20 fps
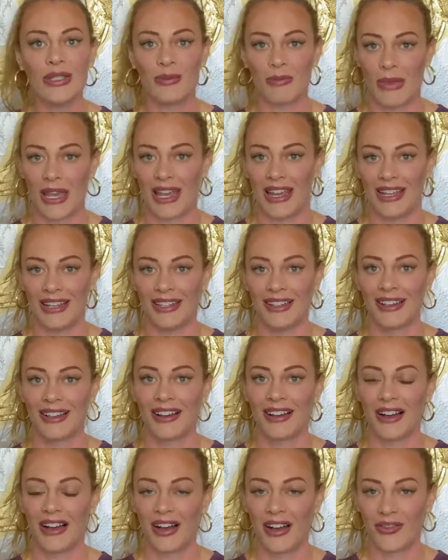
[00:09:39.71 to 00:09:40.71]
made
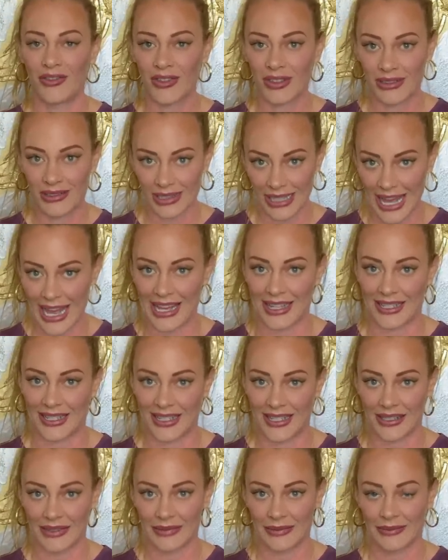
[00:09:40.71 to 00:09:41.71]
of
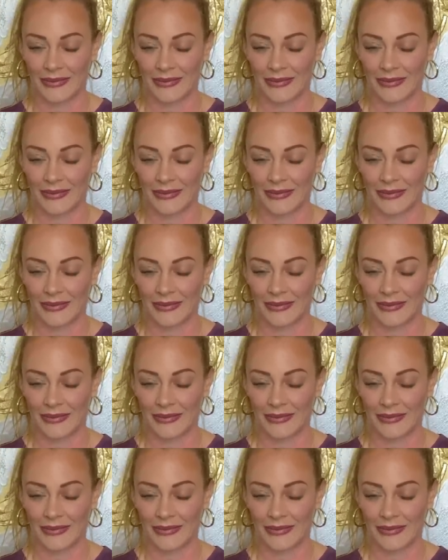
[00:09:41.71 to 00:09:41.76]
glass.